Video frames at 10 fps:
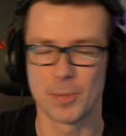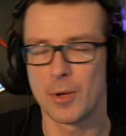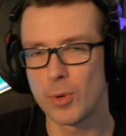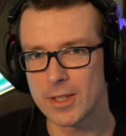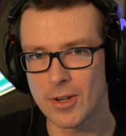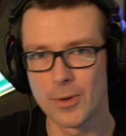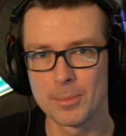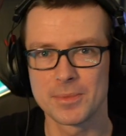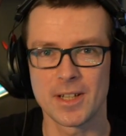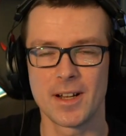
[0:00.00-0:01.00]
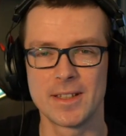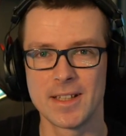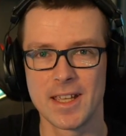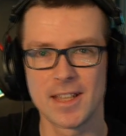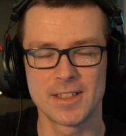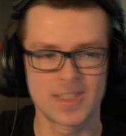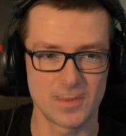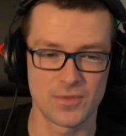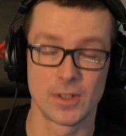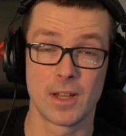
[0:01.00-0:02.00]
I went home, tried again,
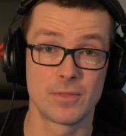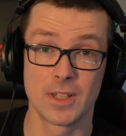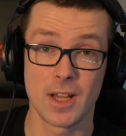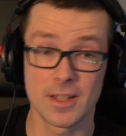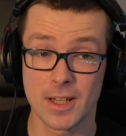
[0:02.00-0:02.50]
and for love of God,